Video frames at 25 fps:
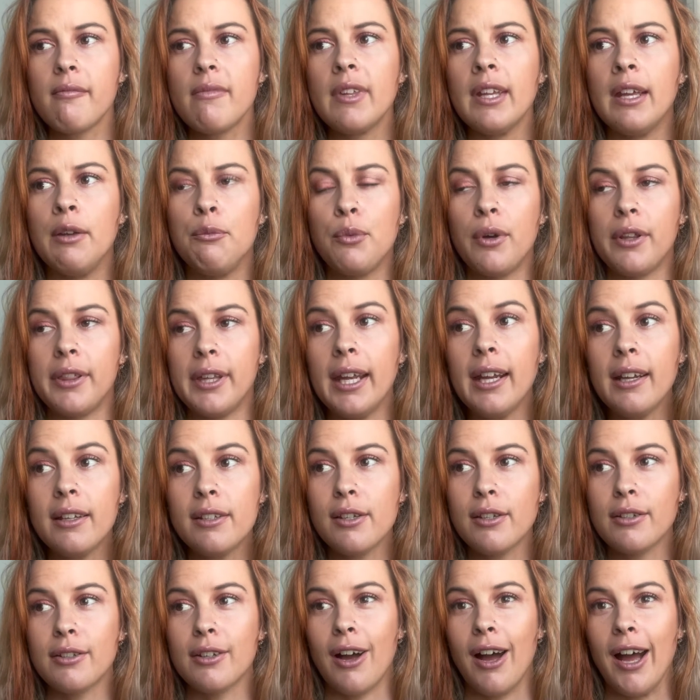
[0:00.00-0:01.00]
And with
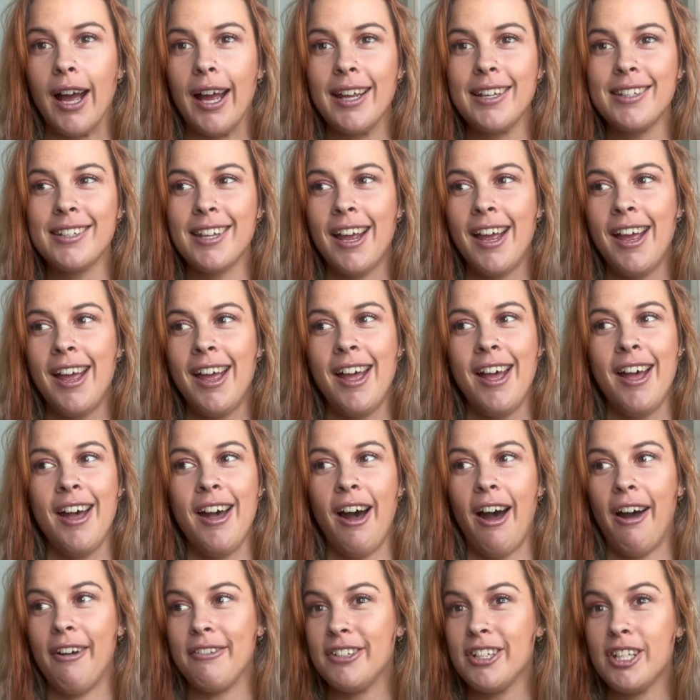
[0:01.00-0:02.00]
exercise,
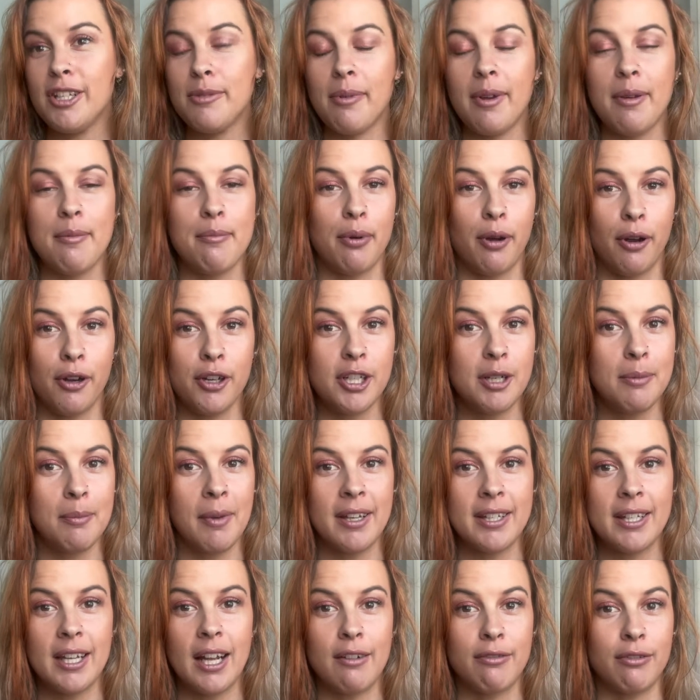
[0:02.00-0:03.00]
I've just been pushing
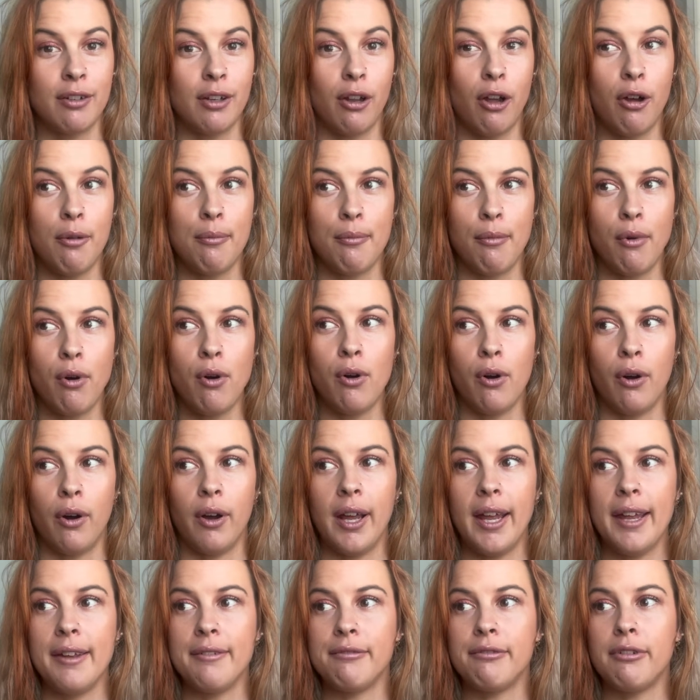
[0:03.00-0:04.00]
myself a lot
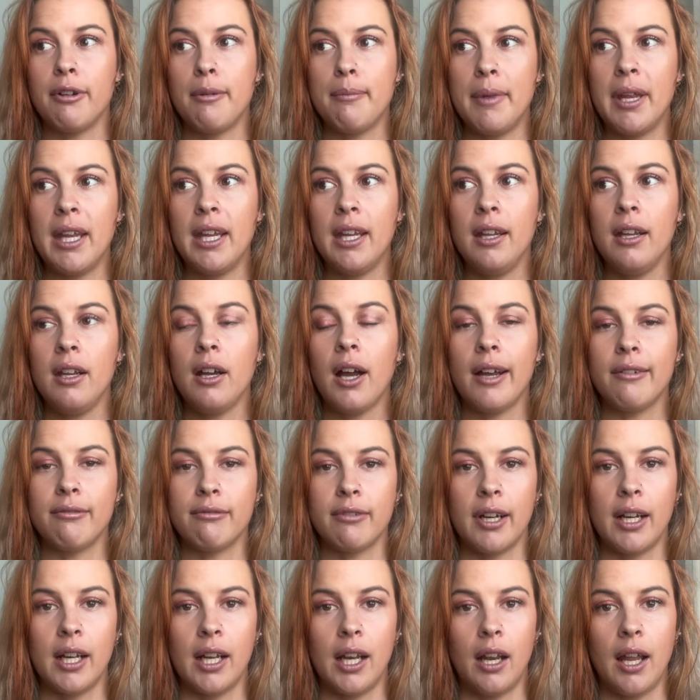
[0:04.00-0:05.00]
more. And for me, I
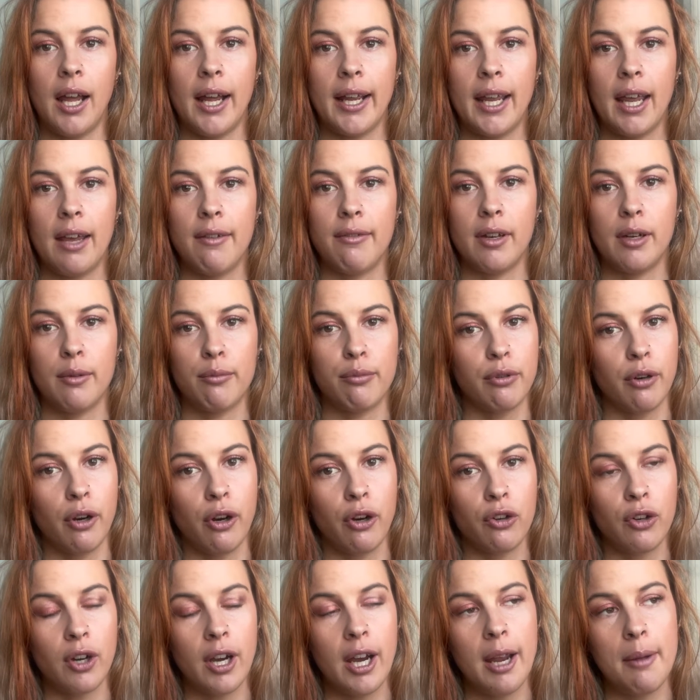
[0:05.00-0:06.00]
really like having a
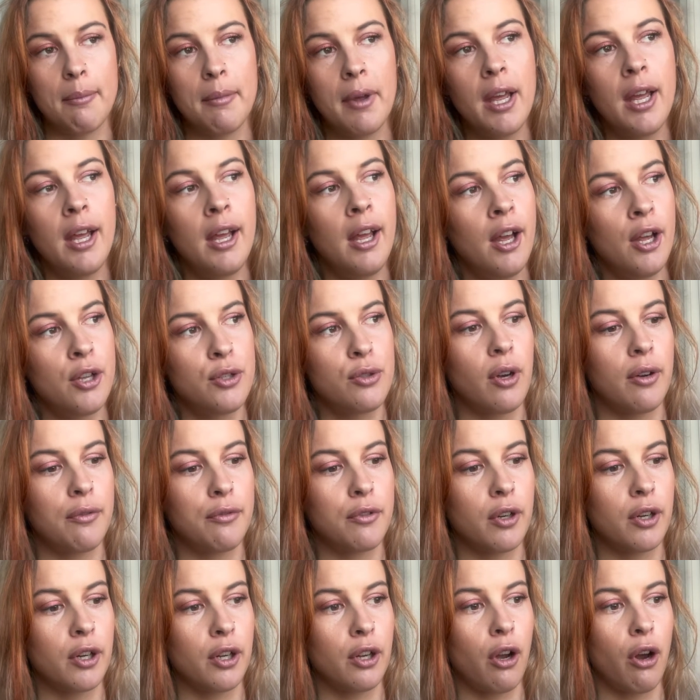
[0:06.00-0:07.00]
program. So I've
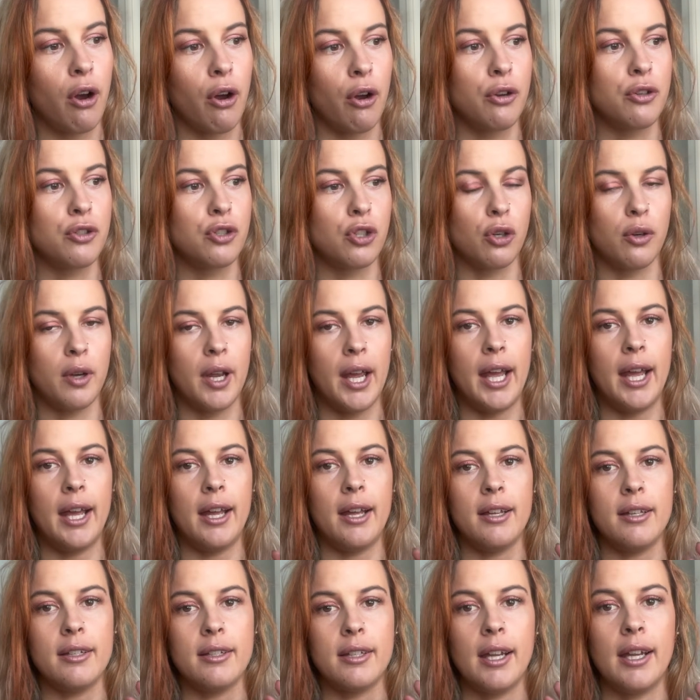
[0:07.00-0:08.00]
got a coach who
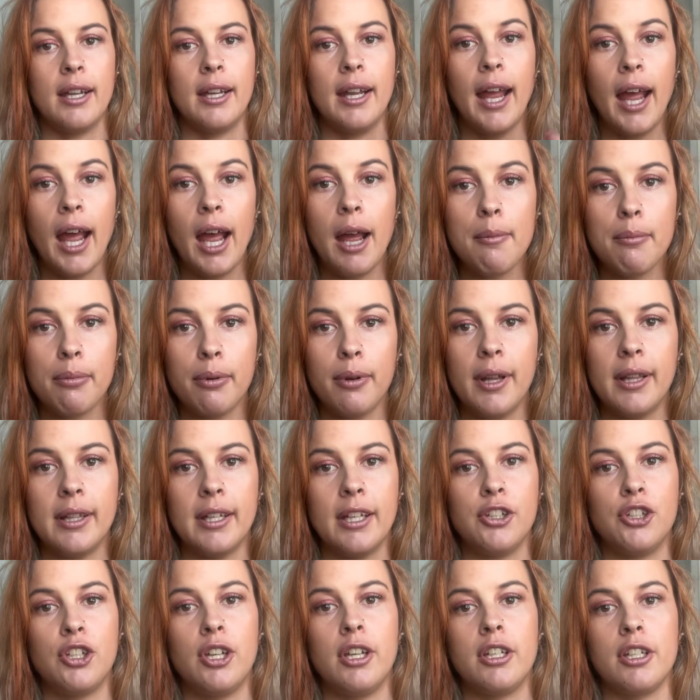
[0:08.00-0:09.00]
has an app and
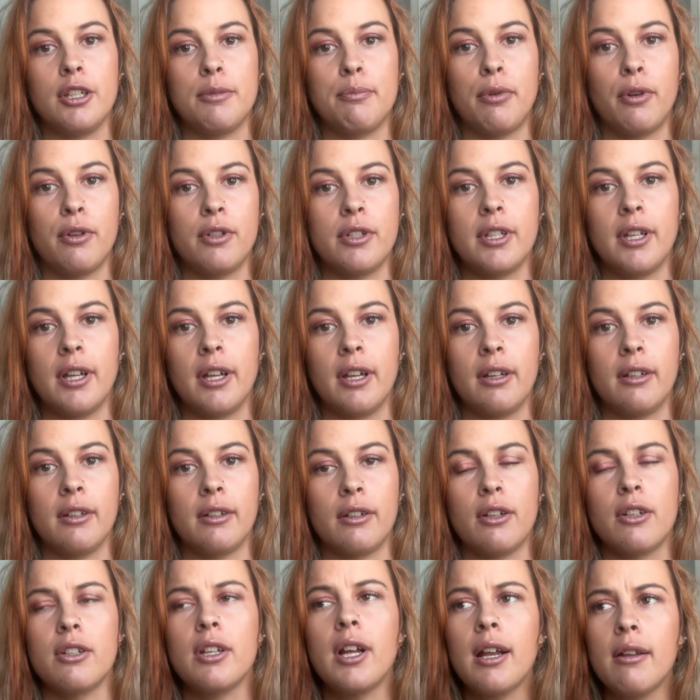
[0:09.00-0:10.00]
then she just puts in,
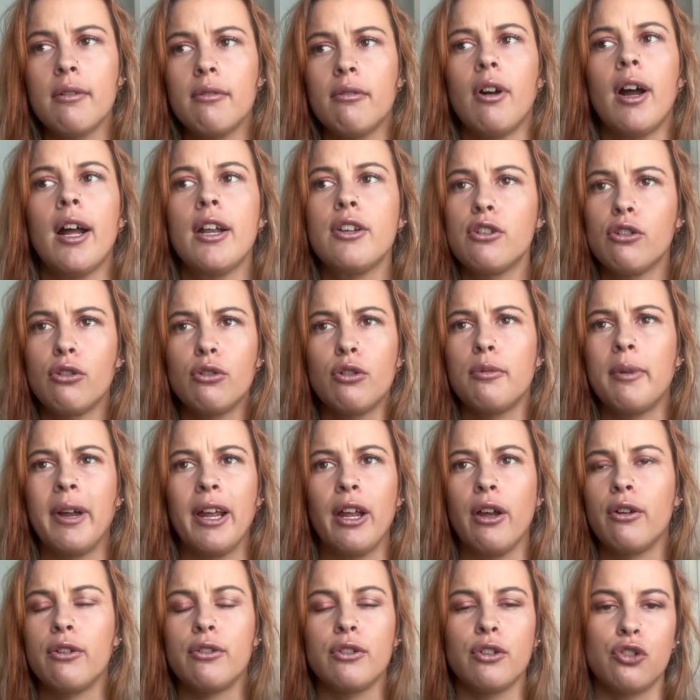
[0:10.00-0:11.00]
because I do all
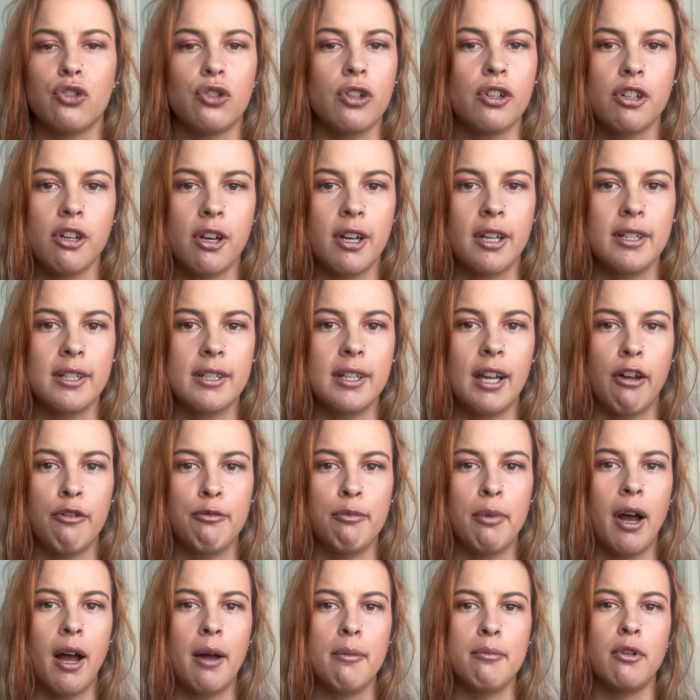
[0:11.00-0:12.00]
my own nutrition and stuff,
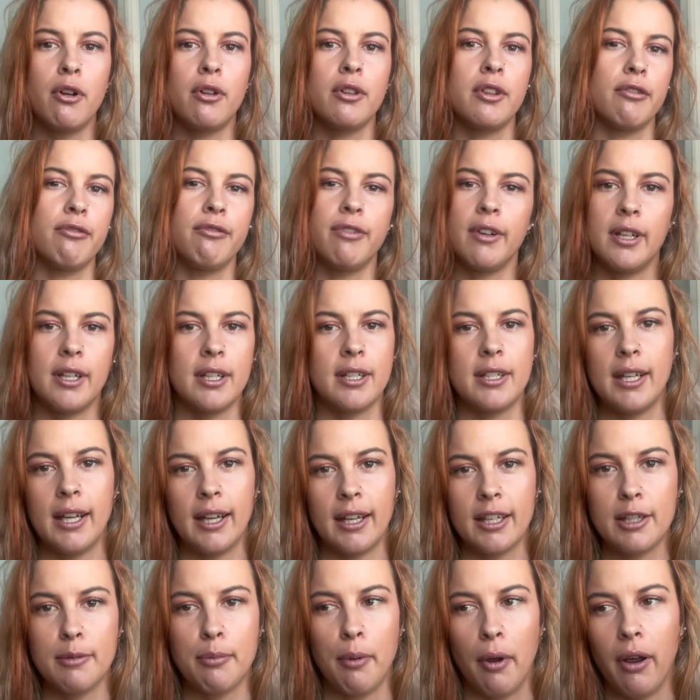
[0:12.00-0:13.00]
but I'm not the fitness
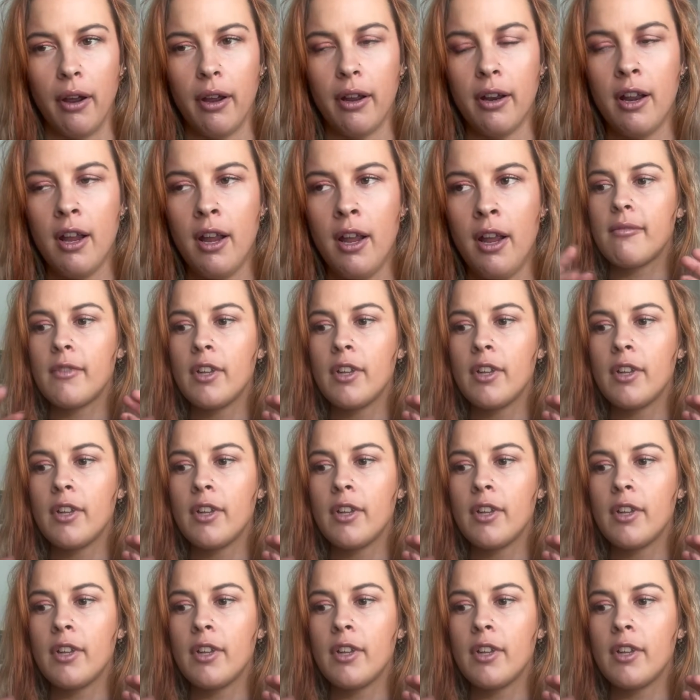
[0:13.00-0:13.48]
expert.